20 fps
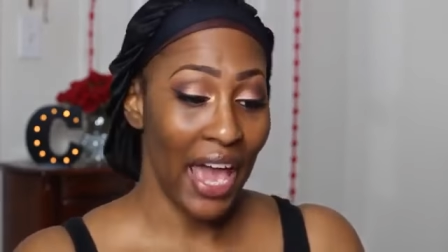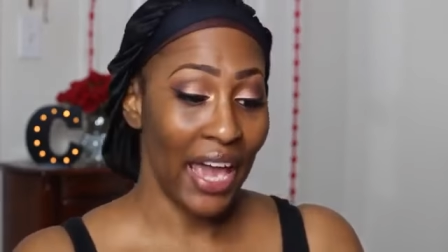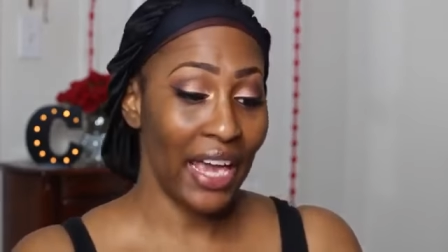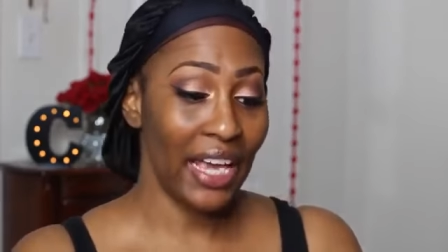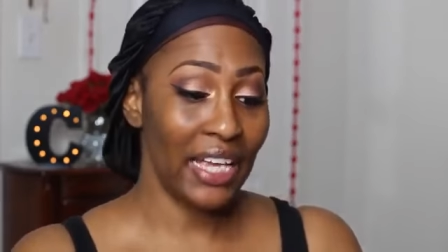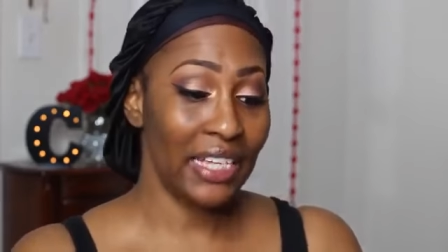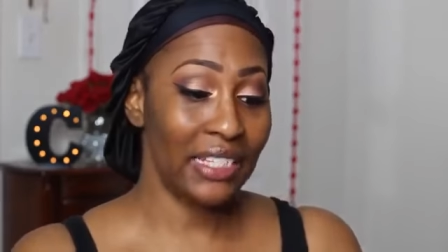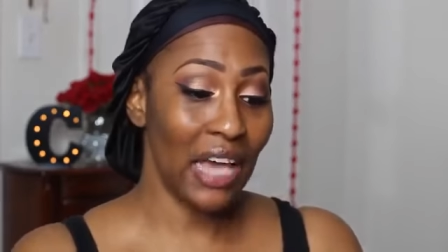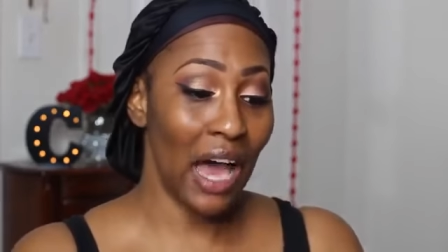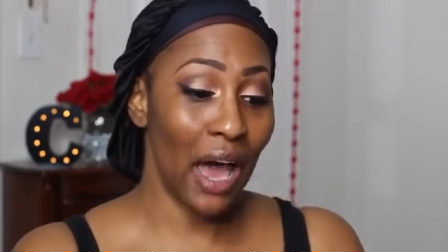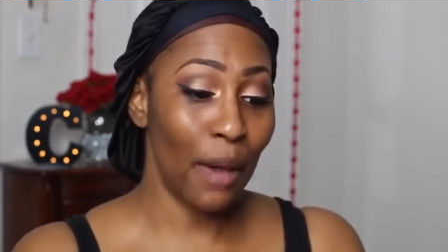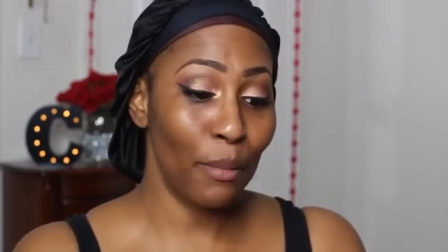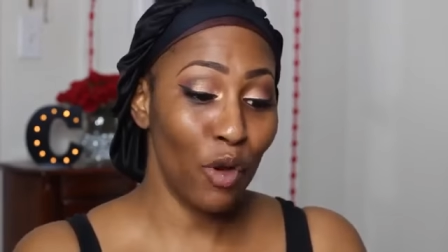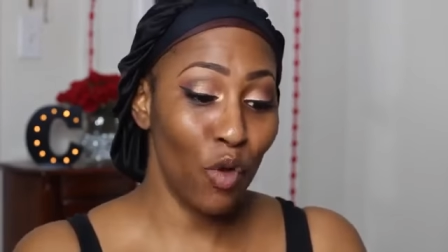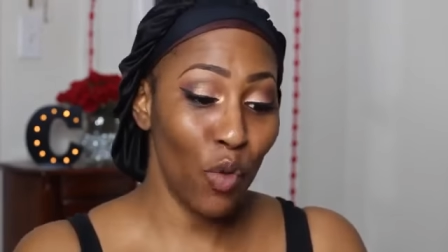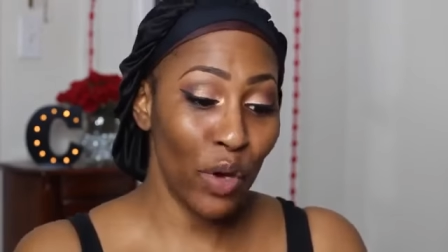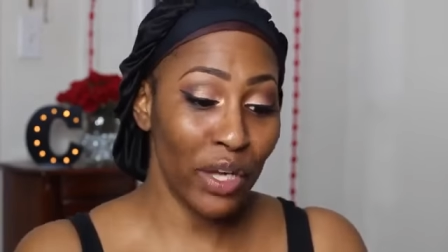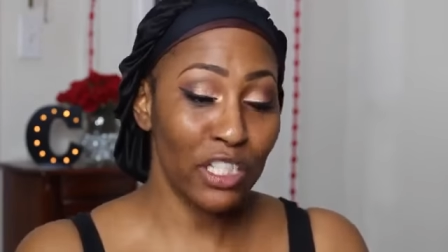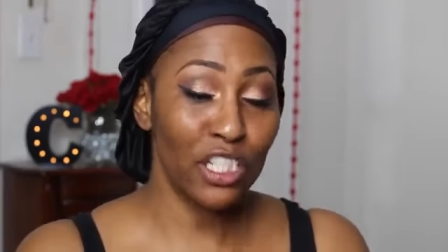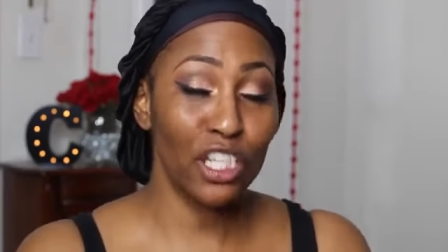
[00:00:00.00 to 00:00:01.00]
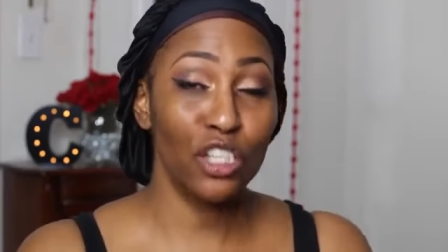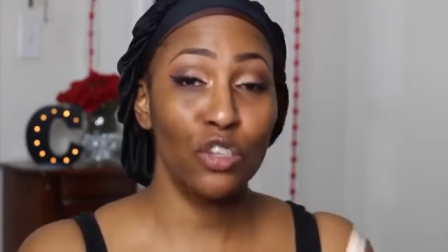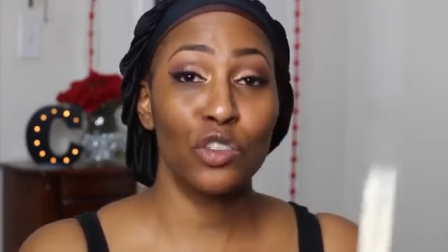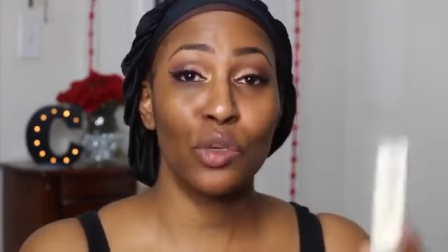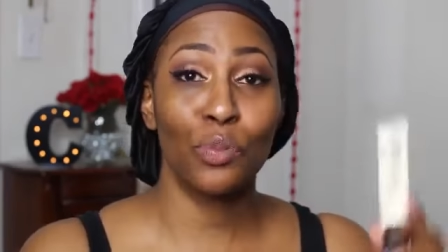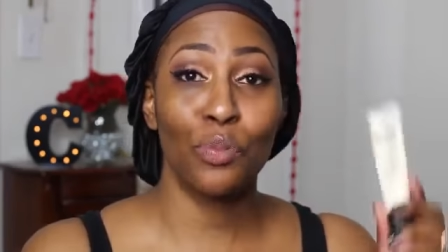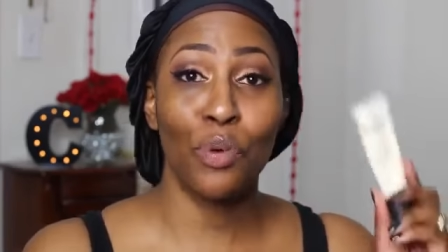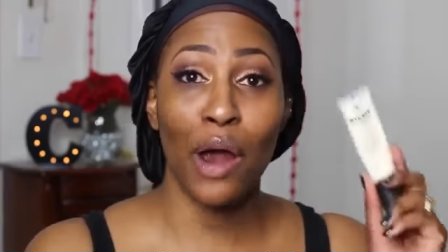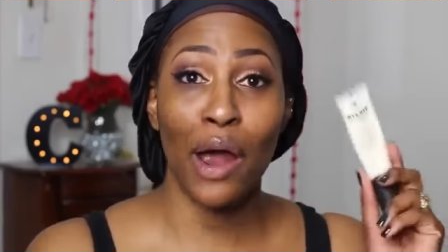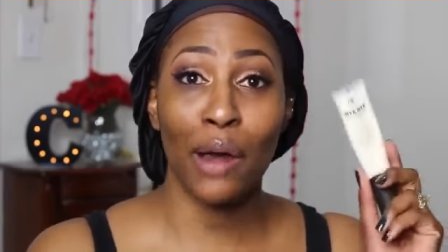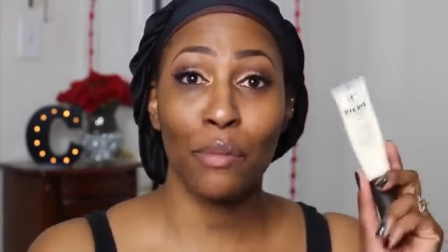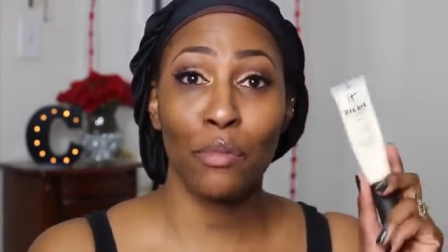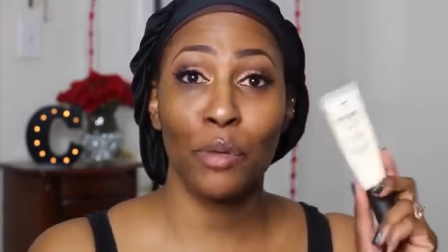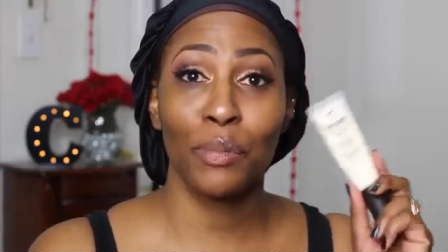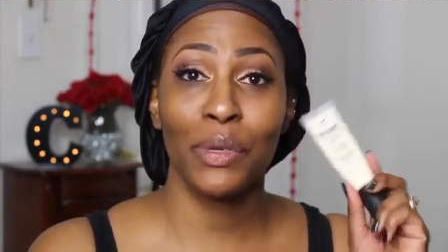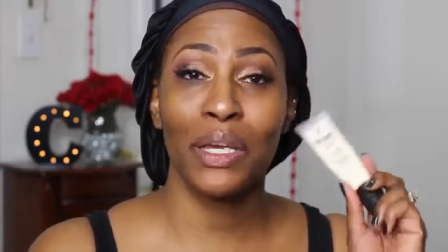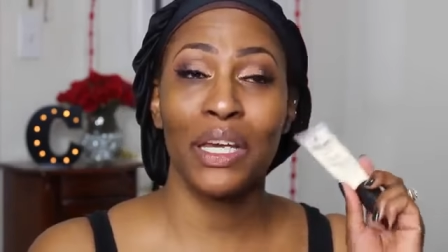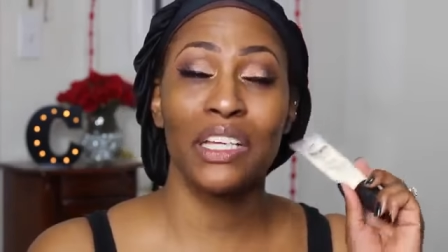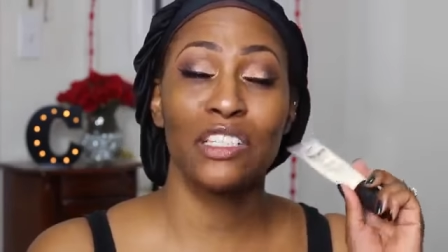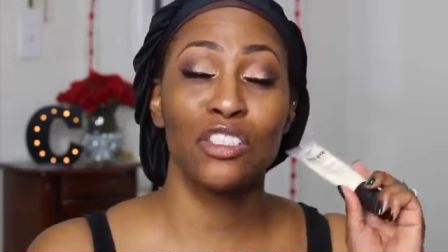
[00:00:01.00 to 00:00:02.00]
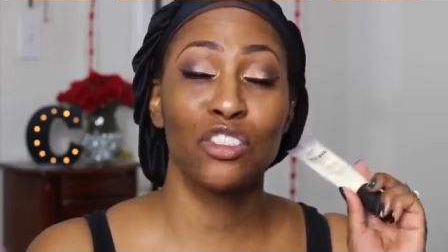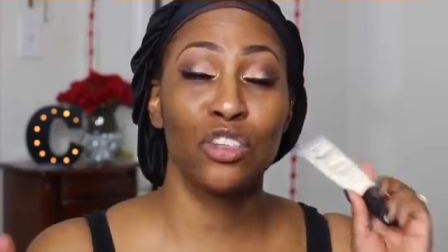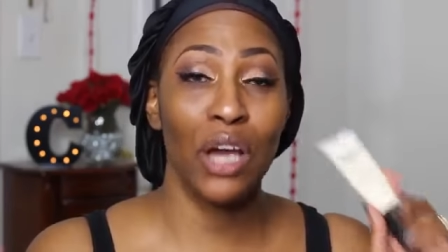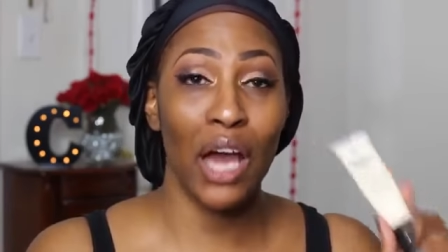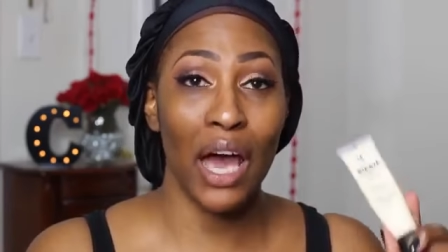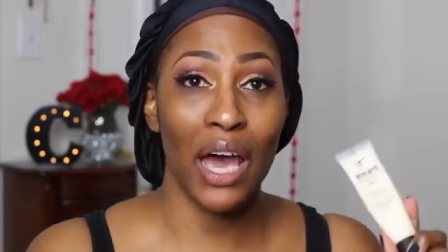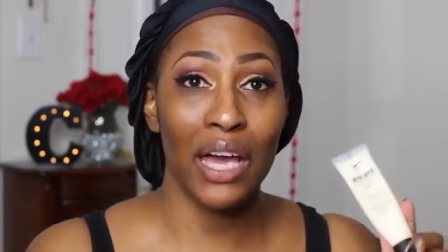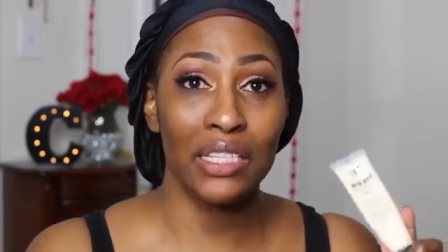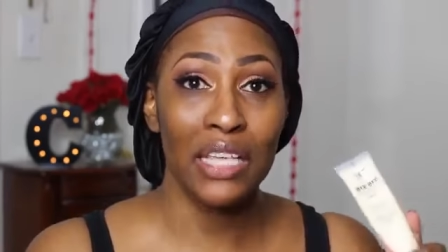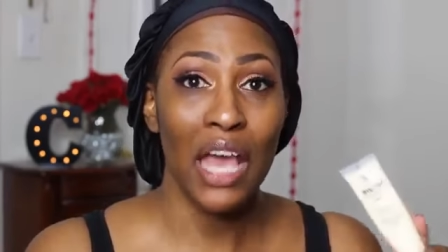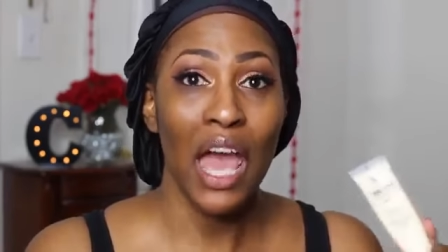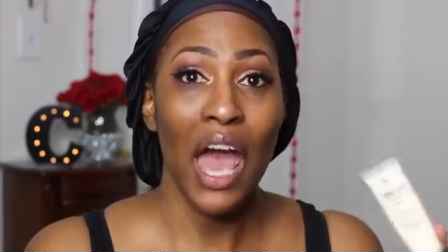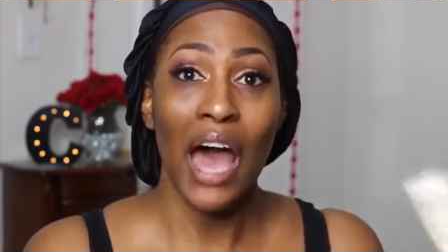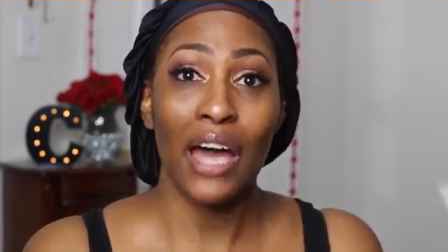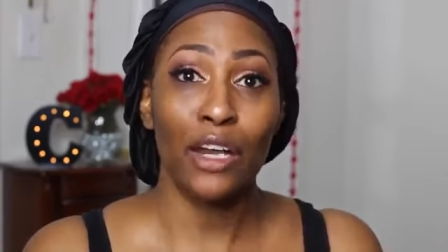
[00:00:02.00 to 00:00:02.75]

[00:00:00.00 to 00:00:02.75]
is I'm going to use a primer because, you guys,